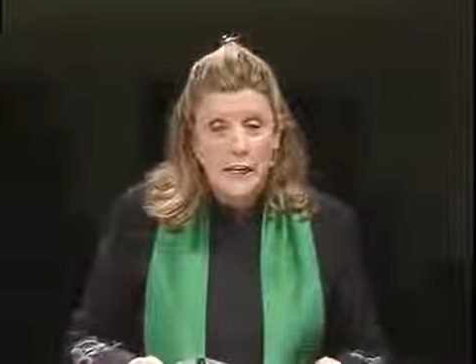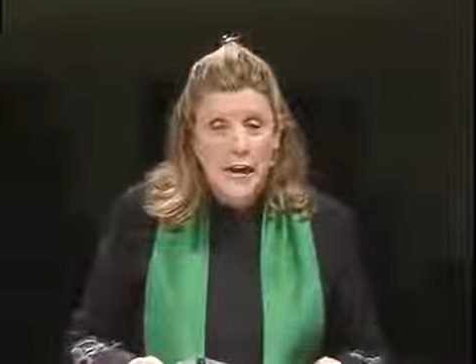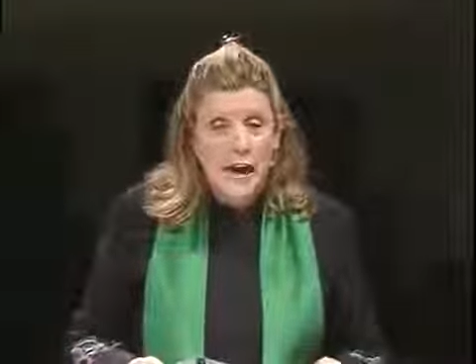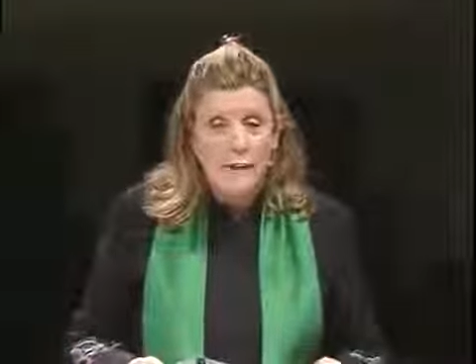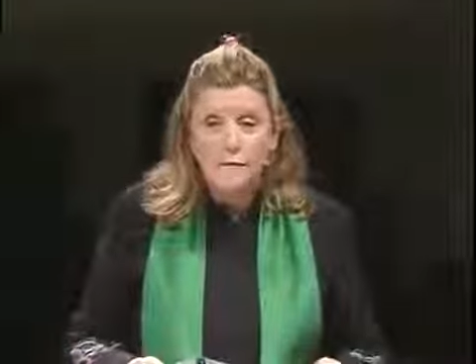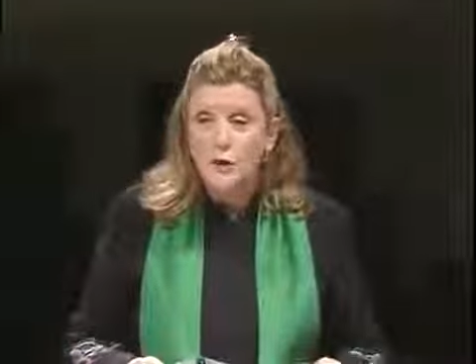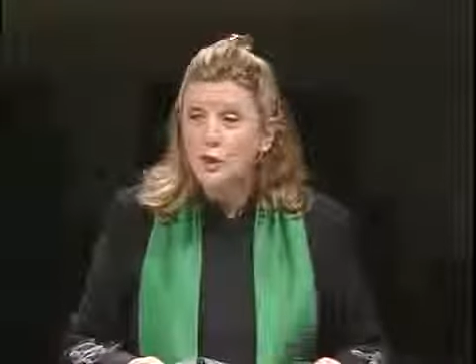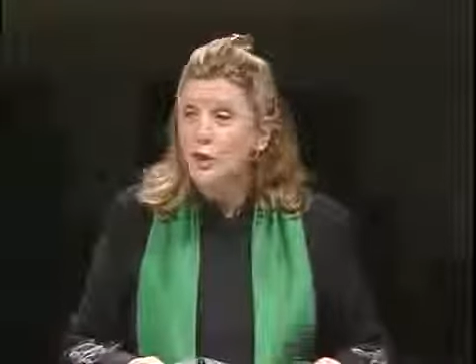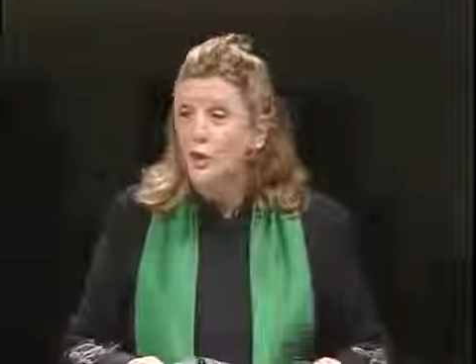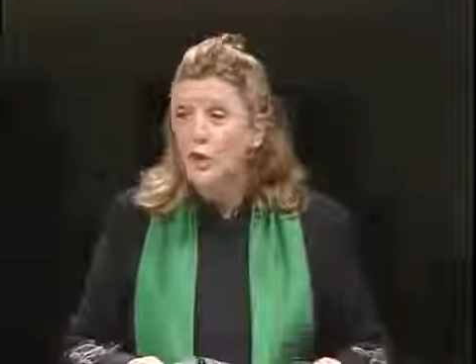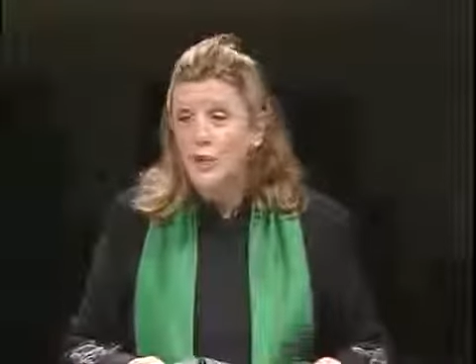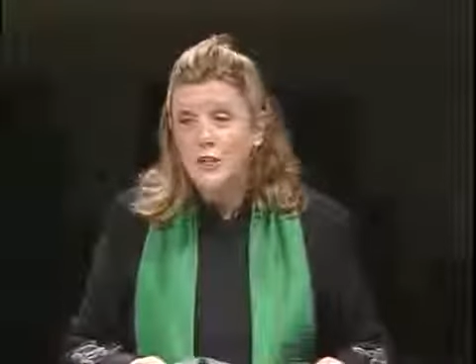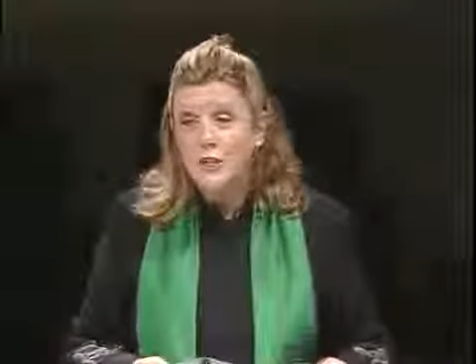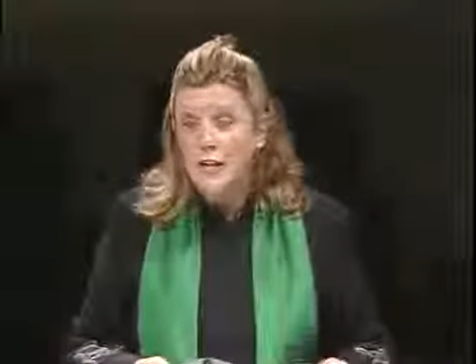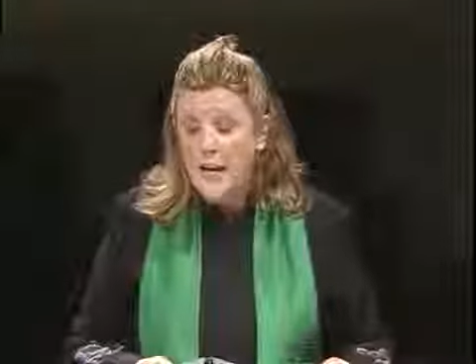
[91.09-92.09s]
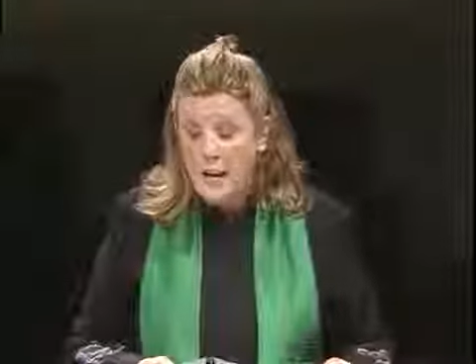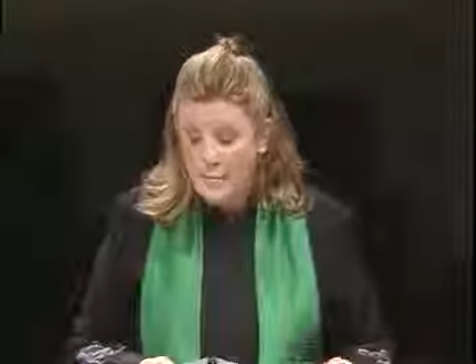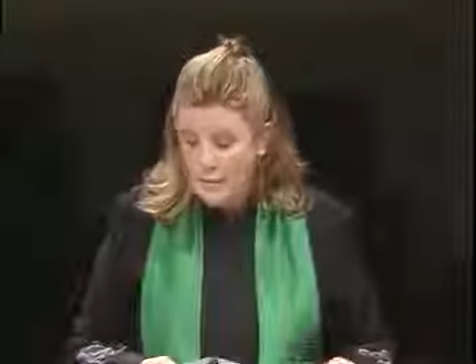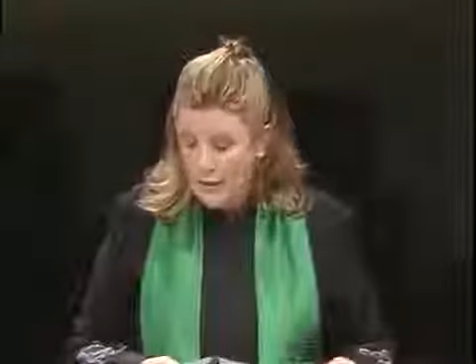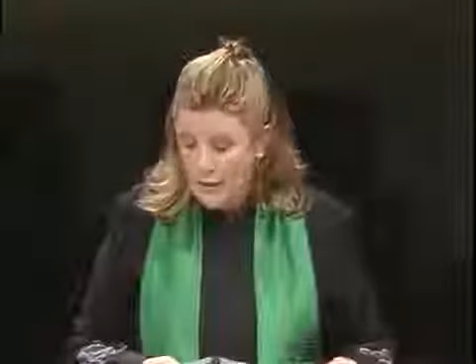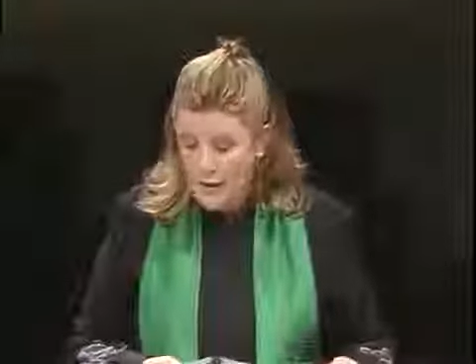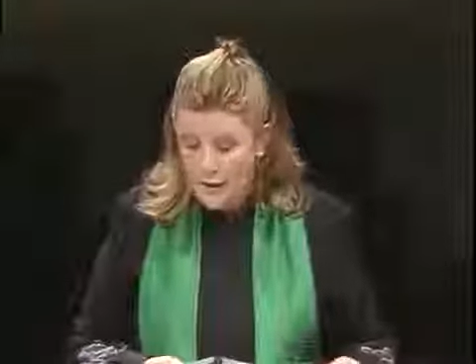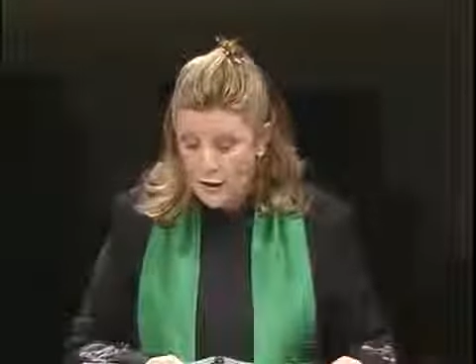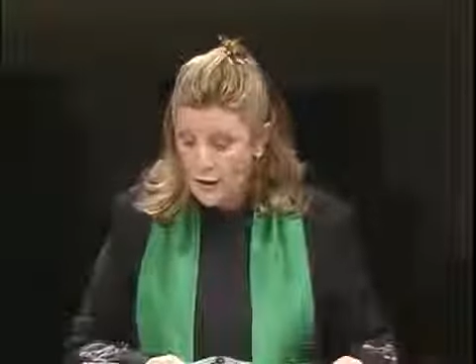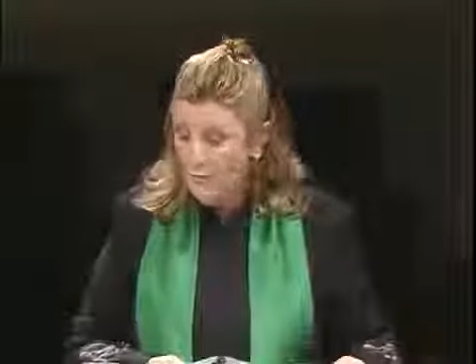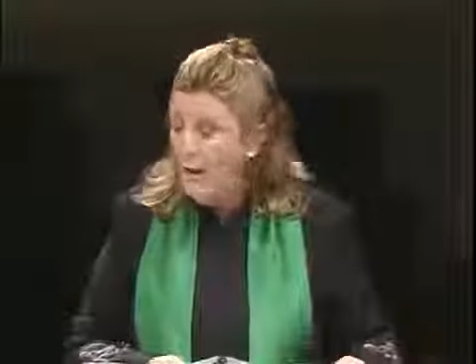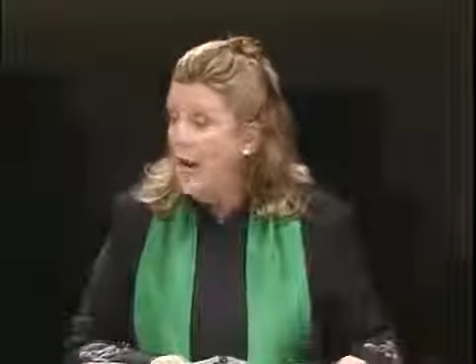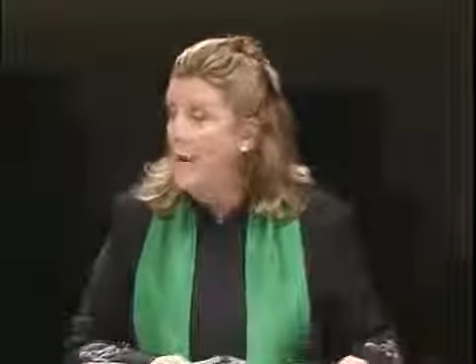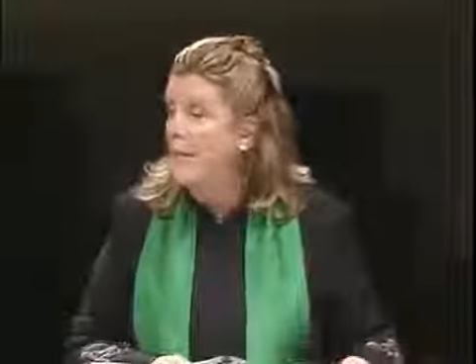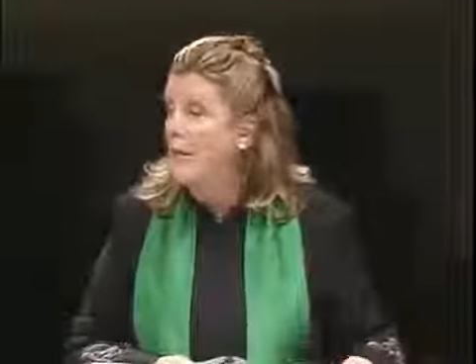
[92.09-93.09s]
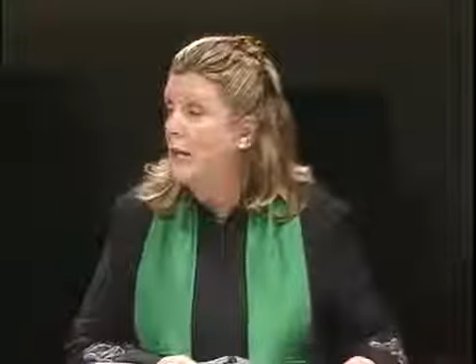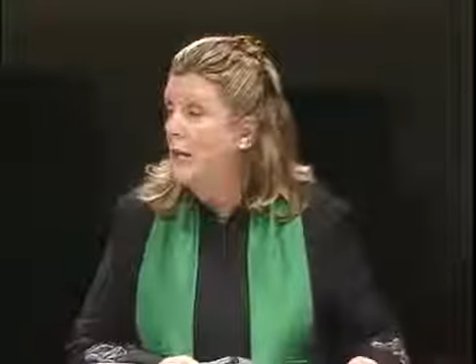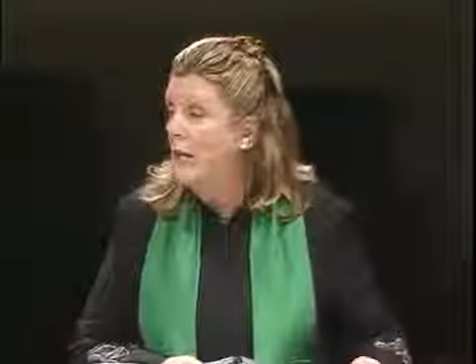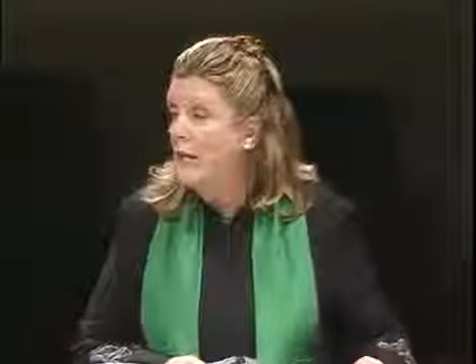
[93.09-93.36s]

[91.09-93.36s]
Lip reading: after church today, pull out your Bible